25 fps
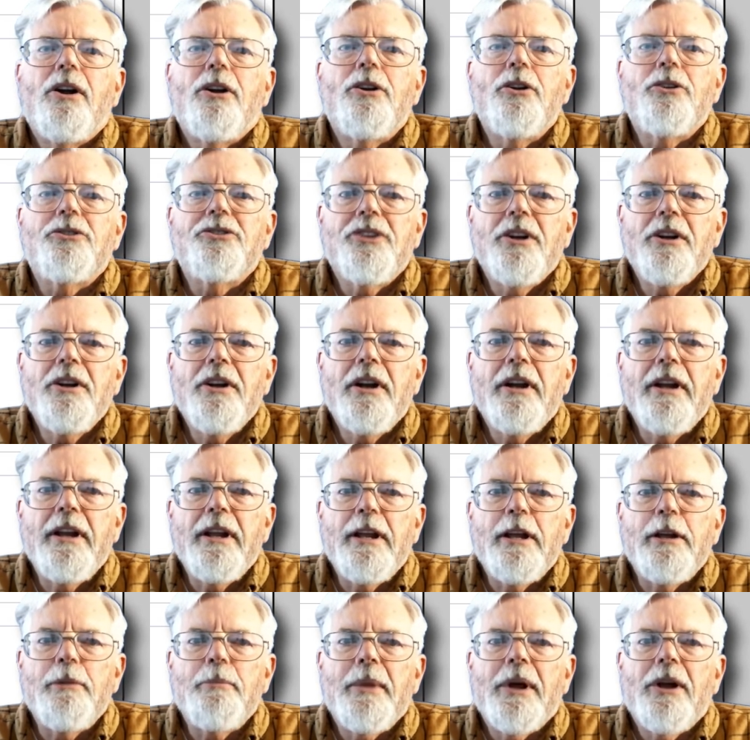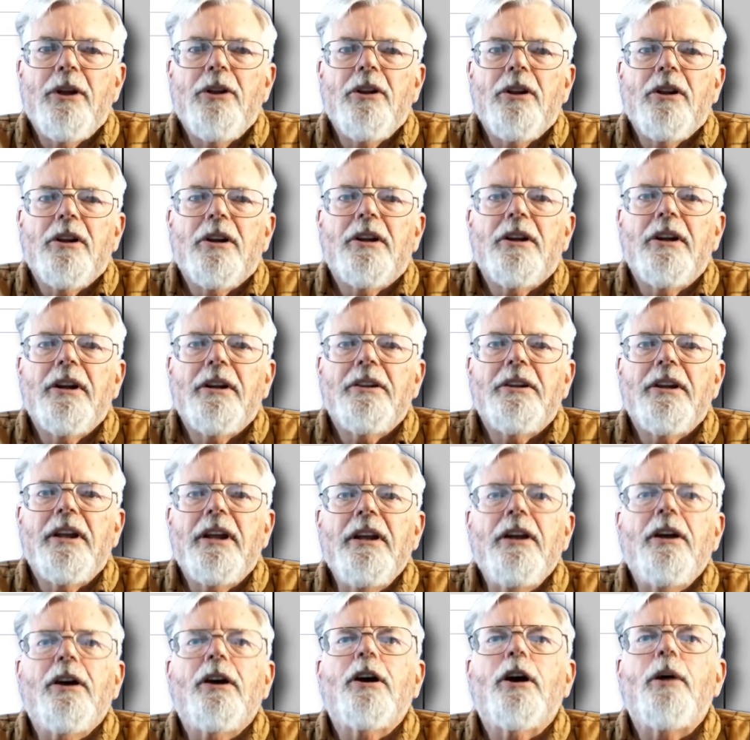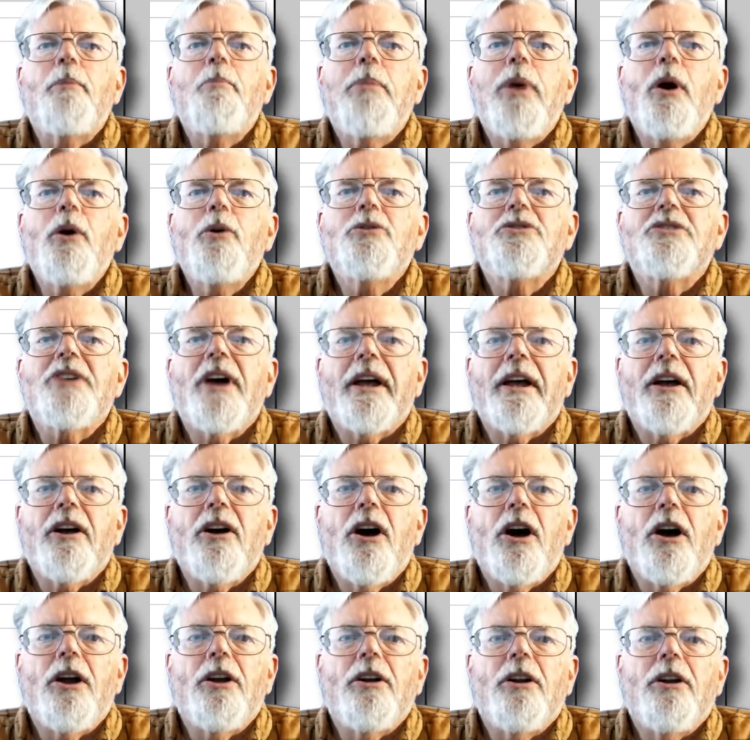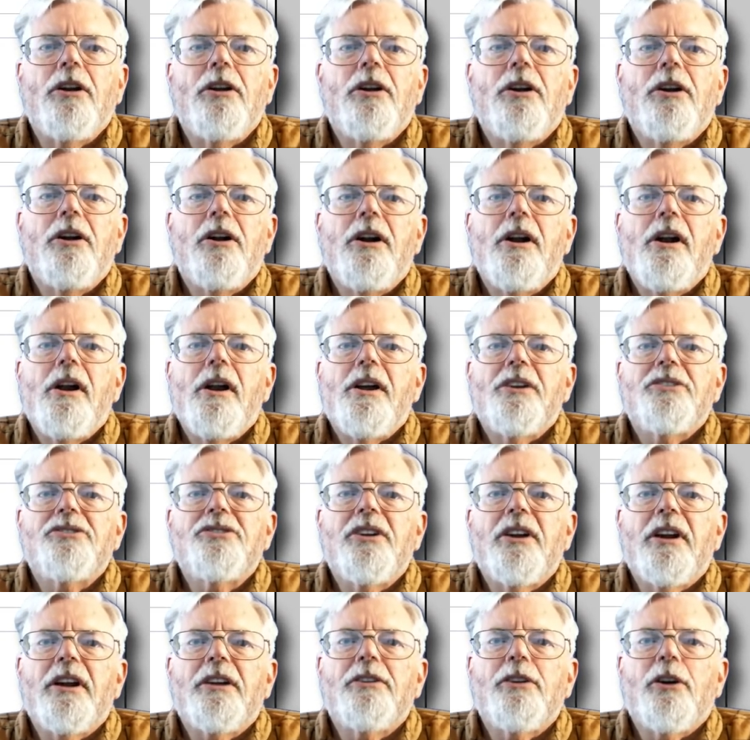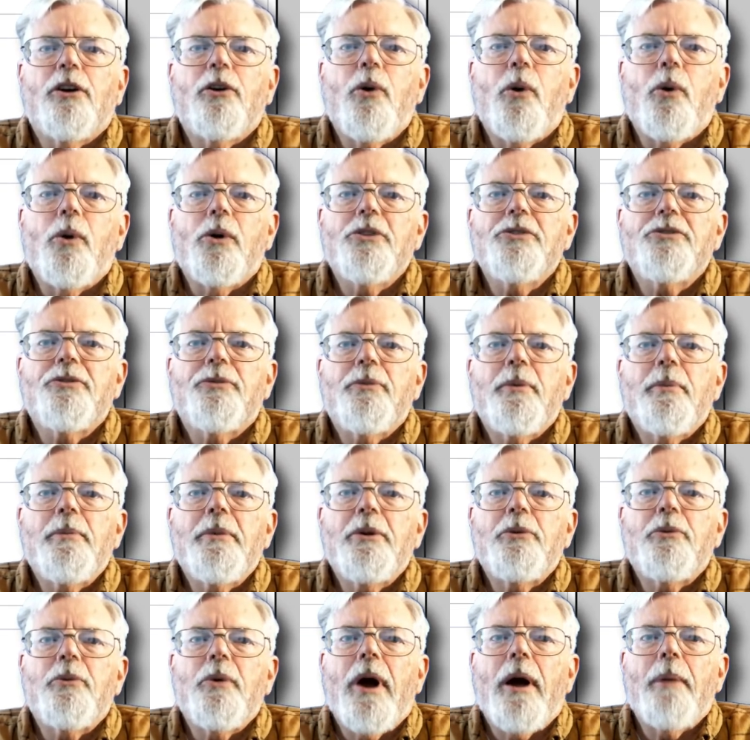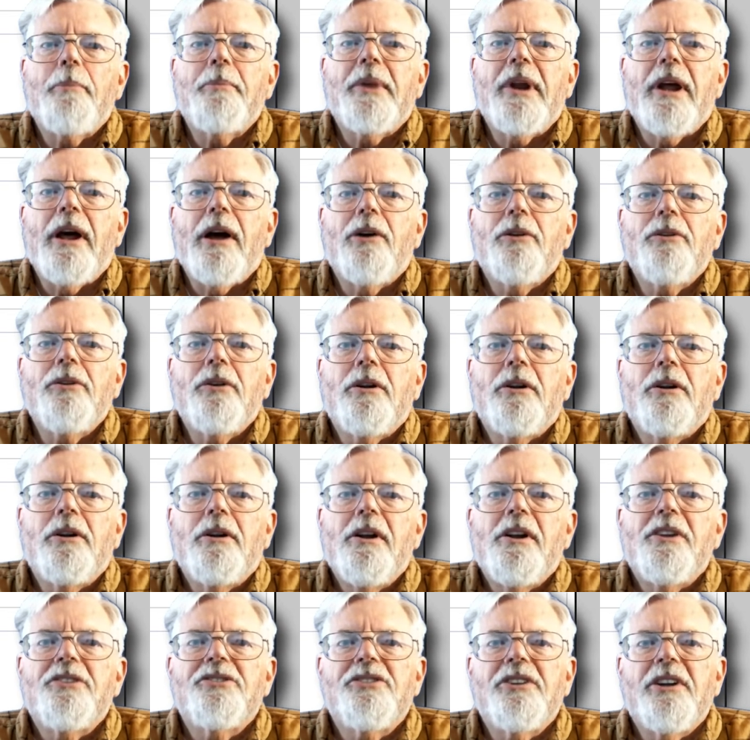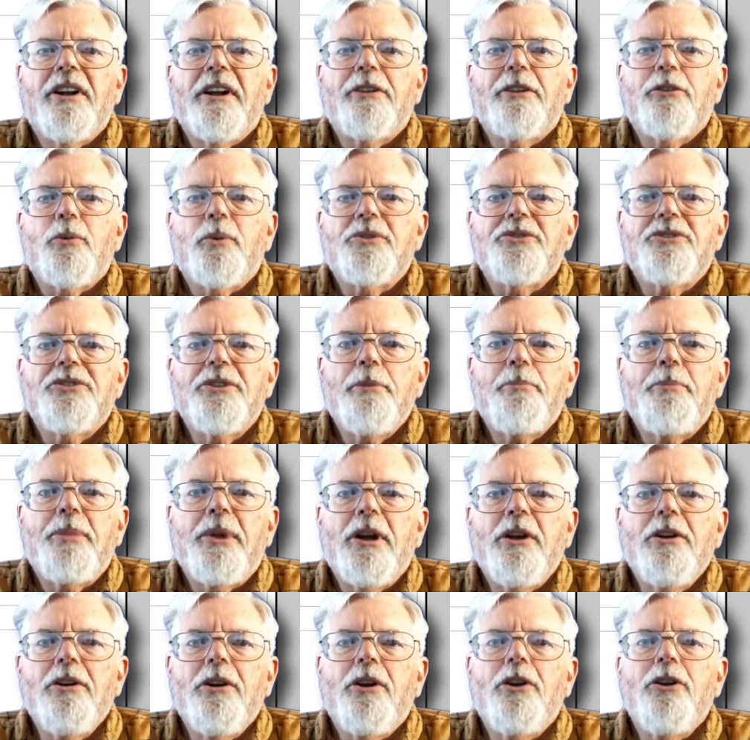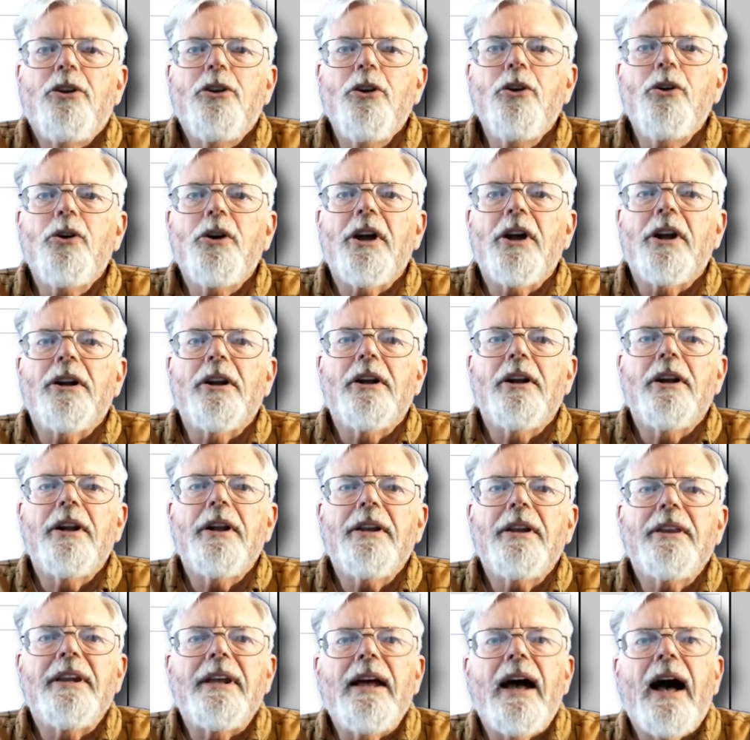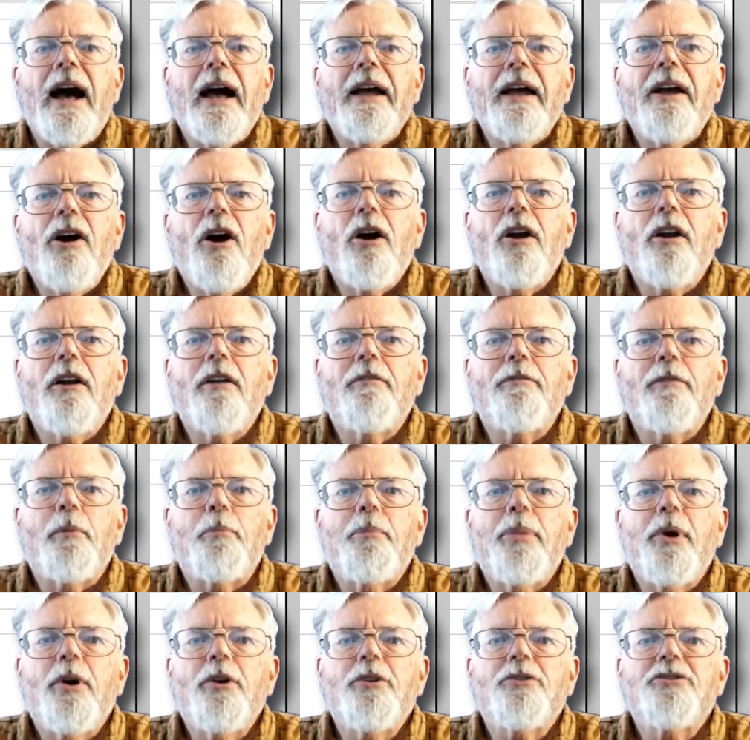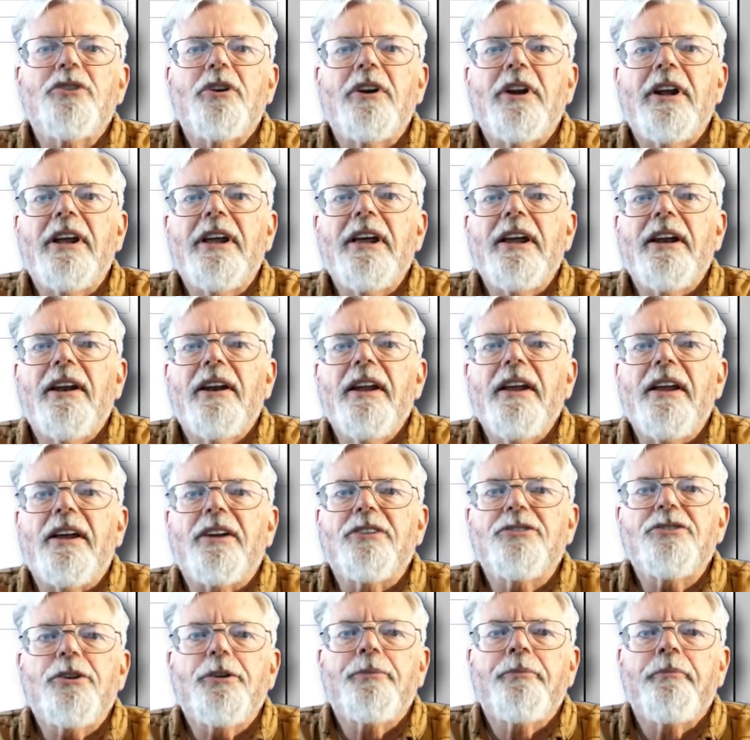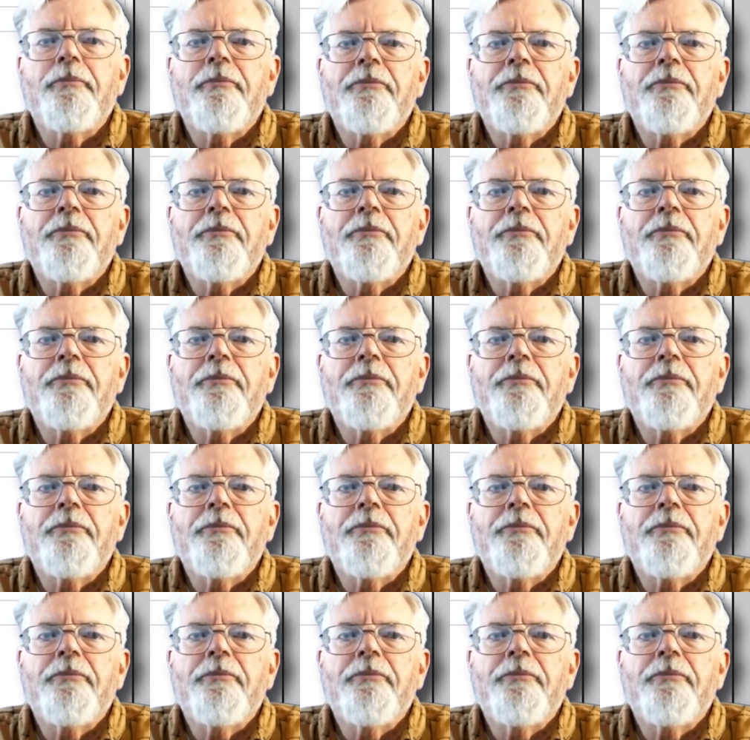To send an email, click the Compose icon. Select the course from the drop-down. Select the recipient. You can click the icon of a person to get a list.